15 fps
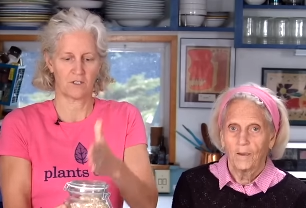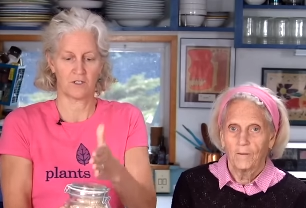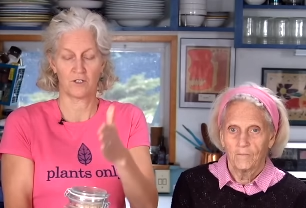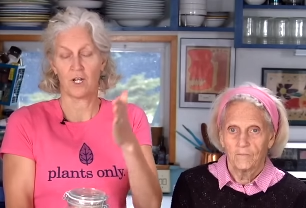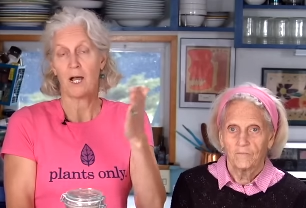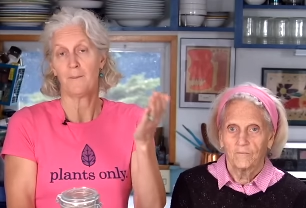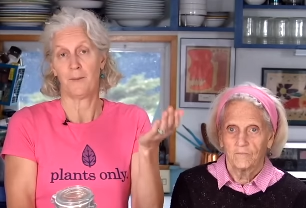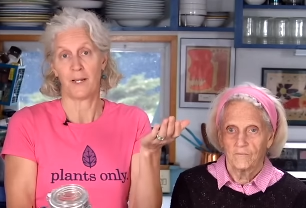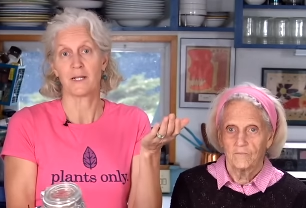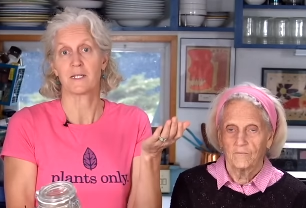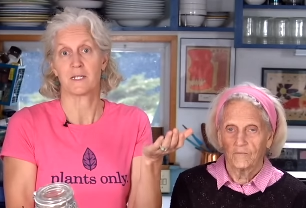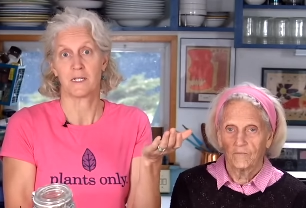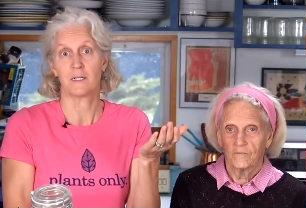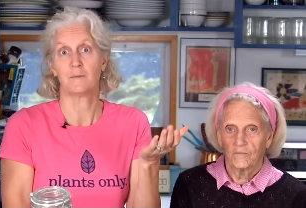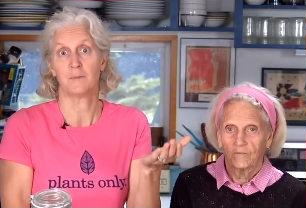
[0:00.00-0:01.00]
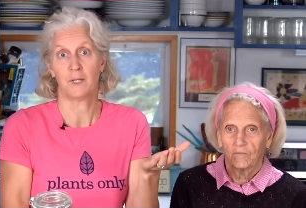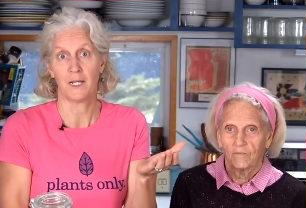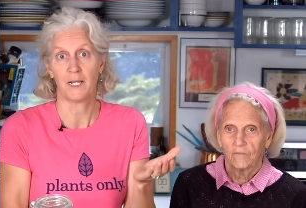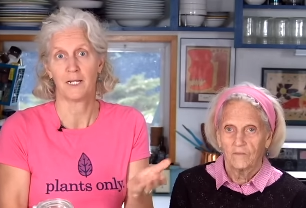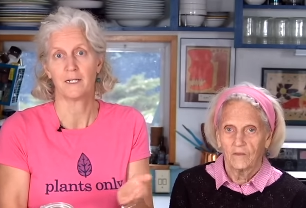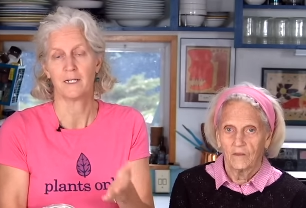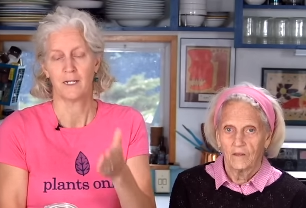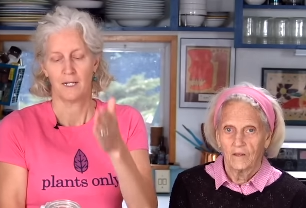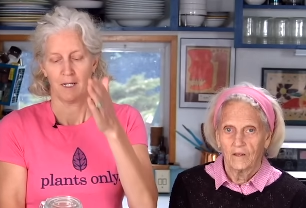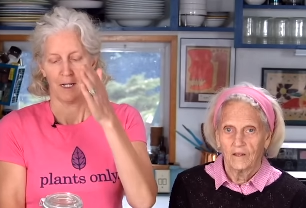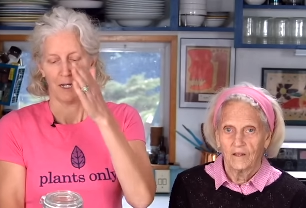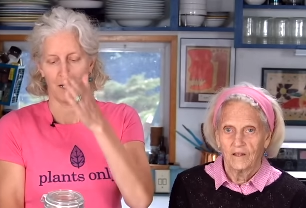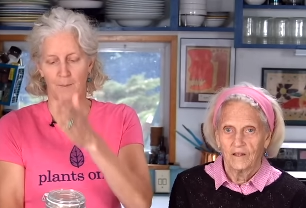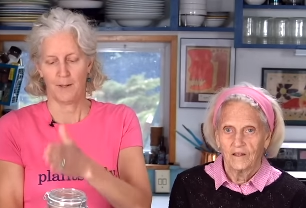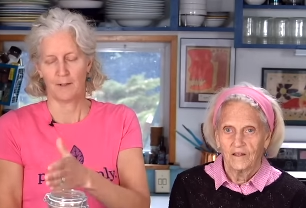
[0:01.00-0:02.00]
Speaker 1: chopped by a steel blade
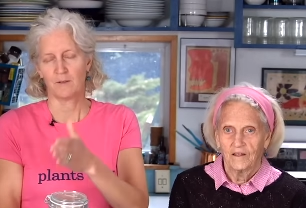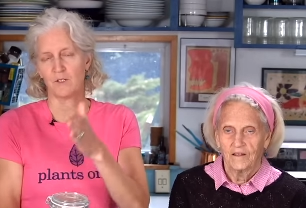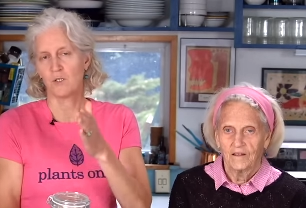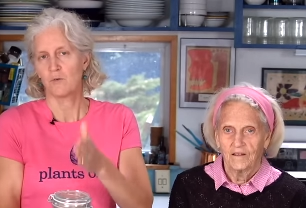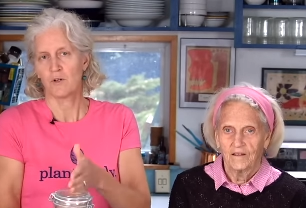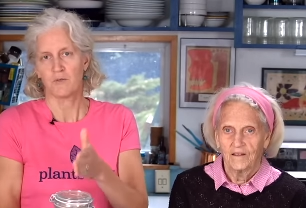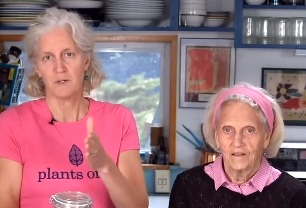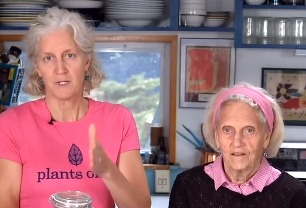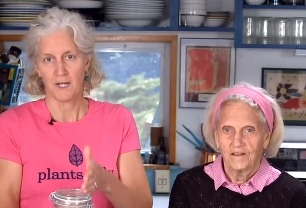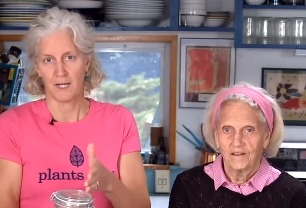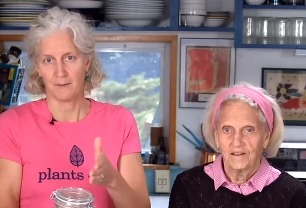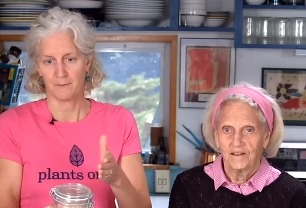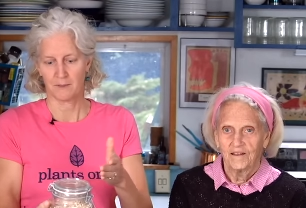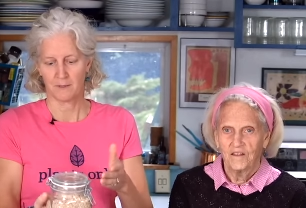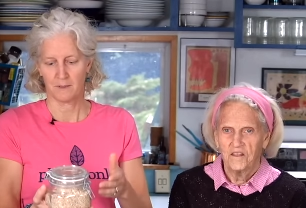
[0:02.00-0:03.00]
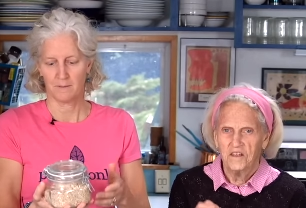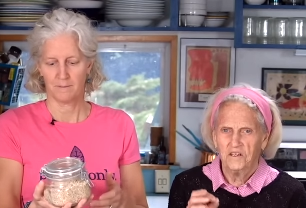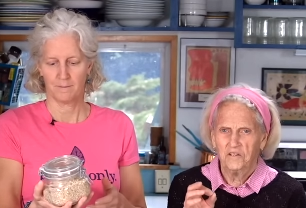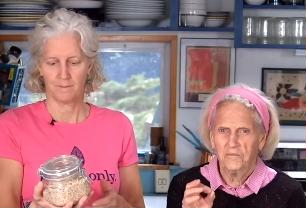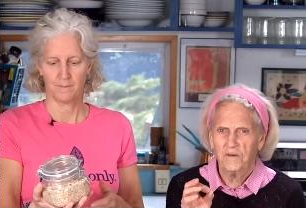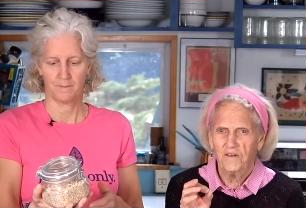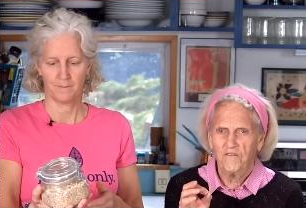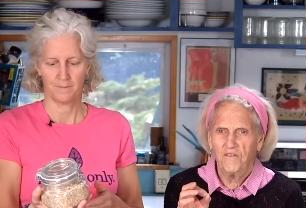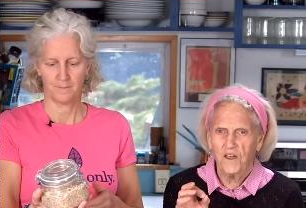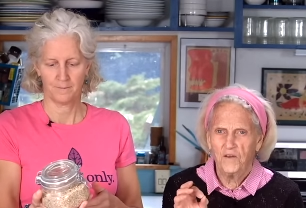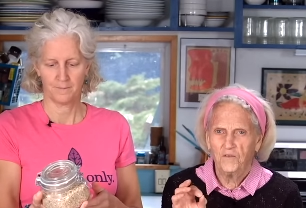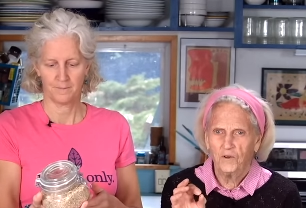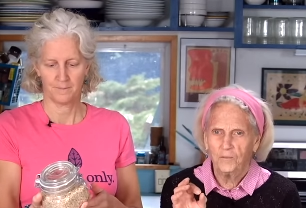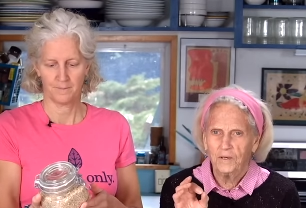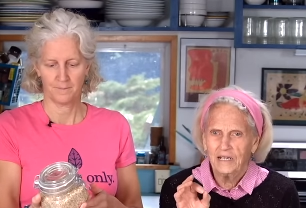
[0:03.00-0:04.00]
about two or three times.
Speaker 2: These are my
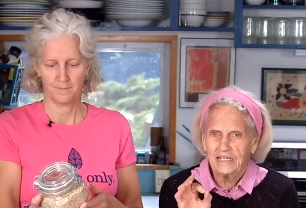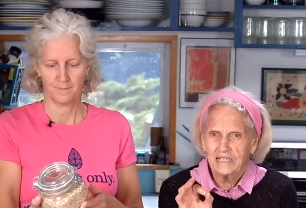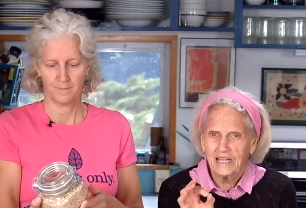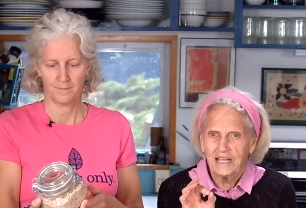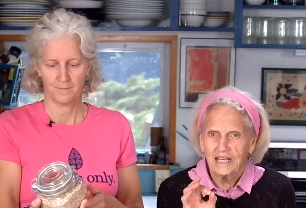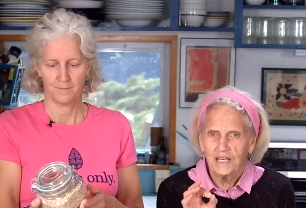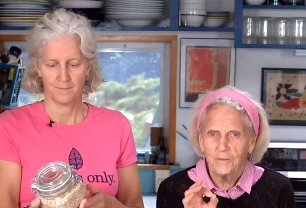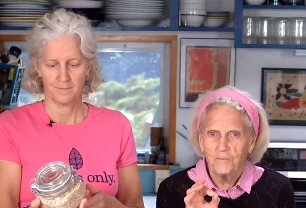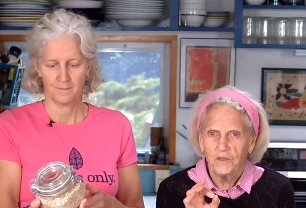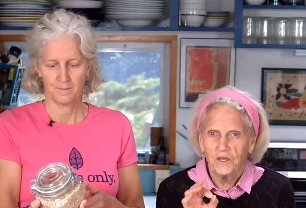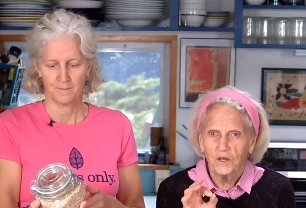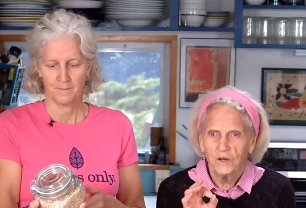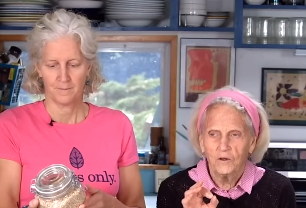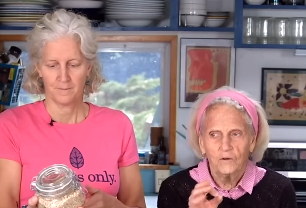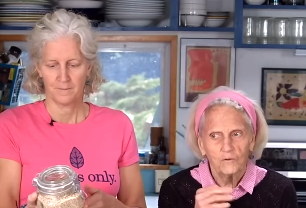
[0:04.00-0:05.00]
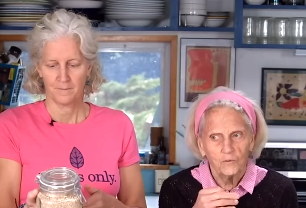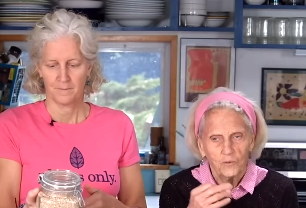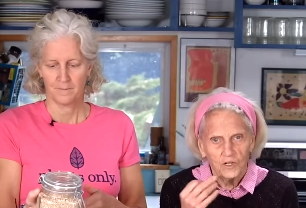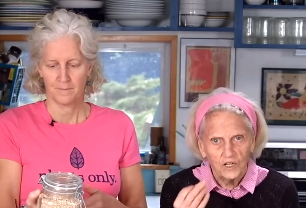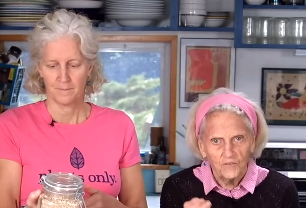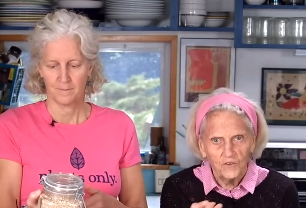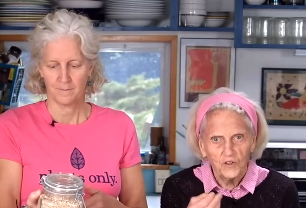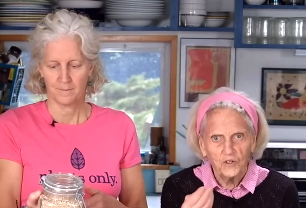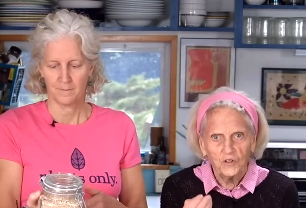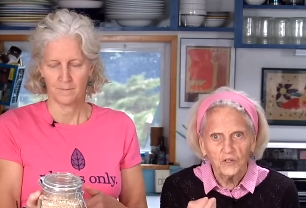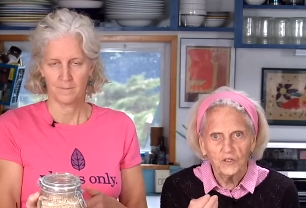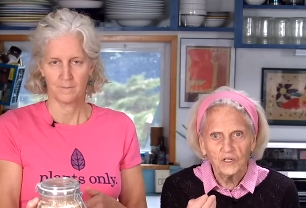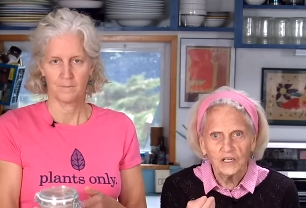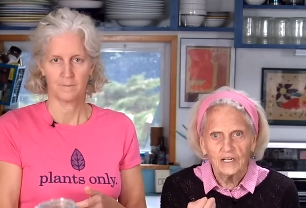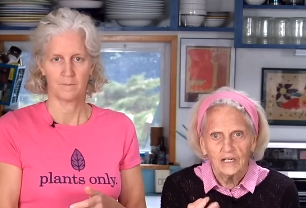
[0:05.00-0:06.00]
favorite because they keep the oat, whatever you're
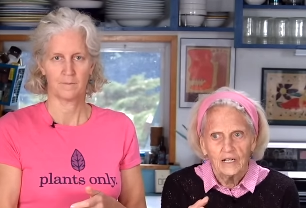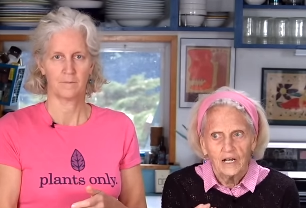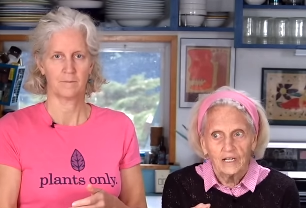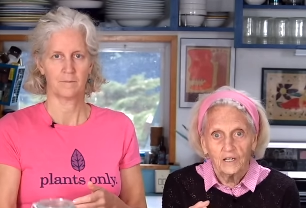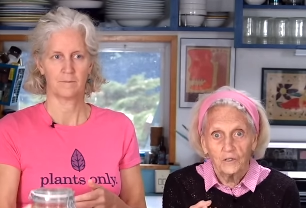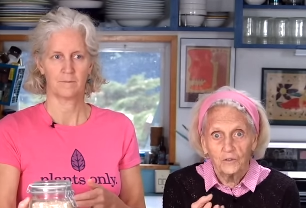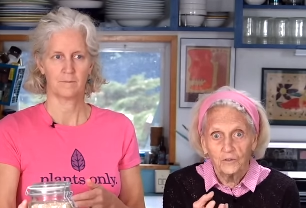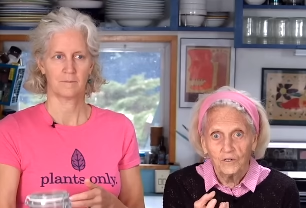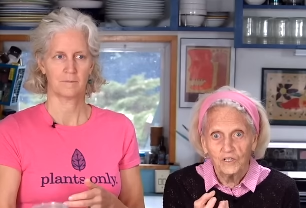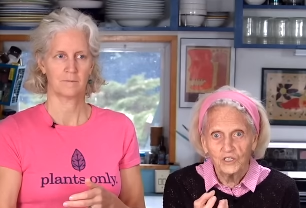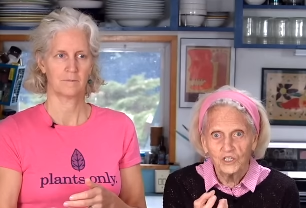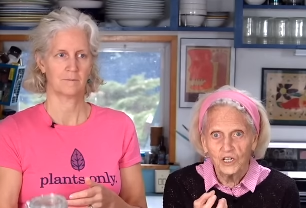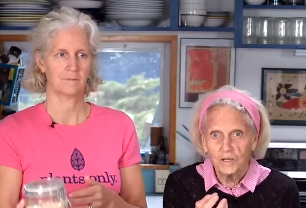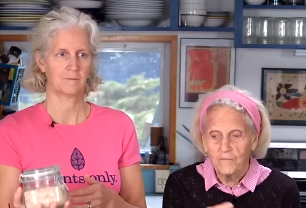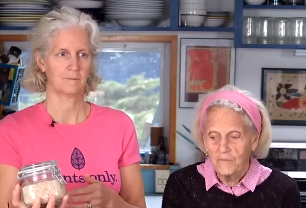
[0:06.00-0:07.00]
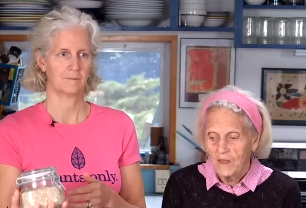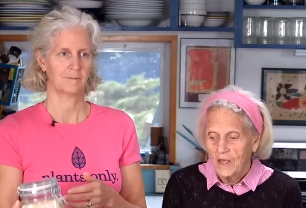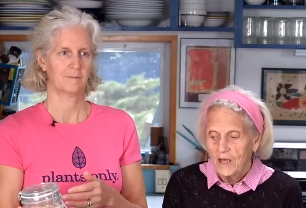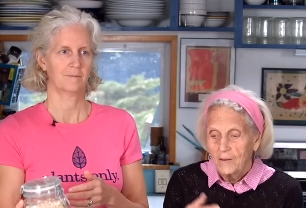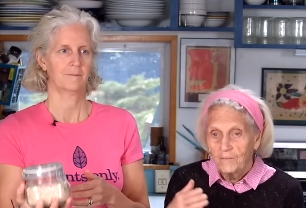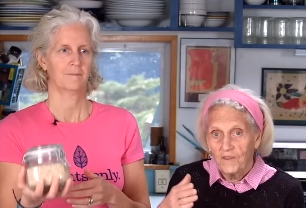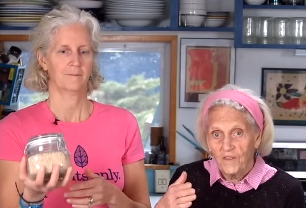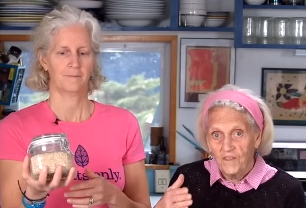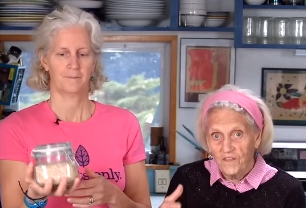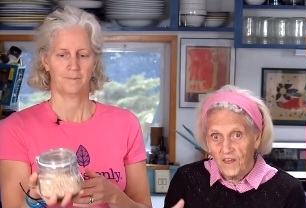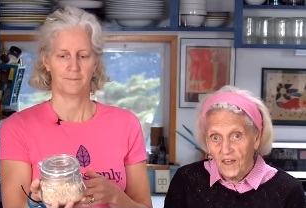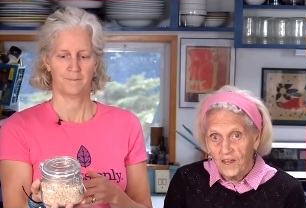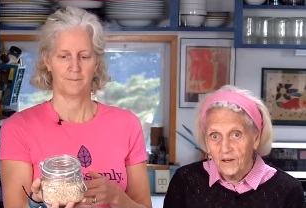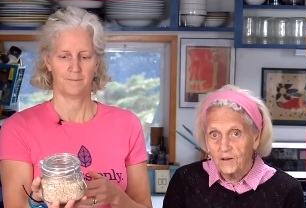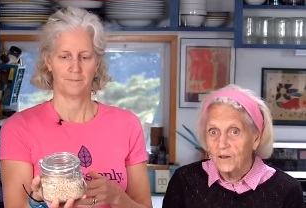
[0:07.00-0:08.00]
cooking, a little crunchy. But
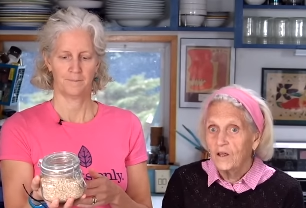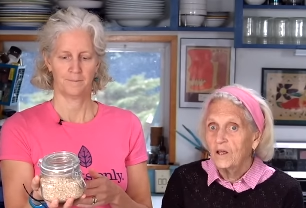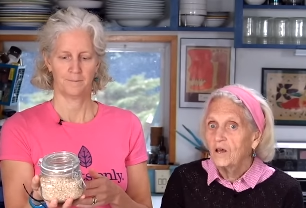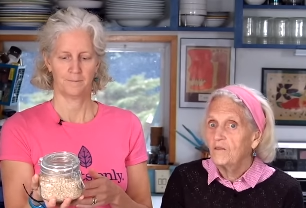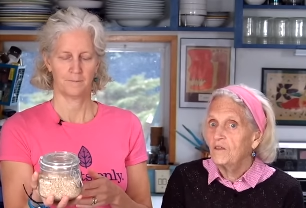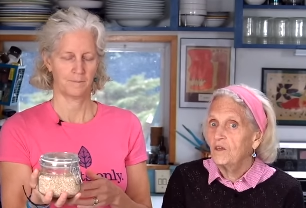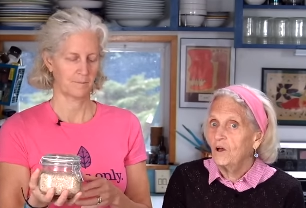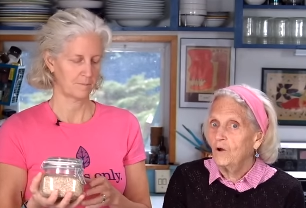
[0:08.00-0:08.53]
then the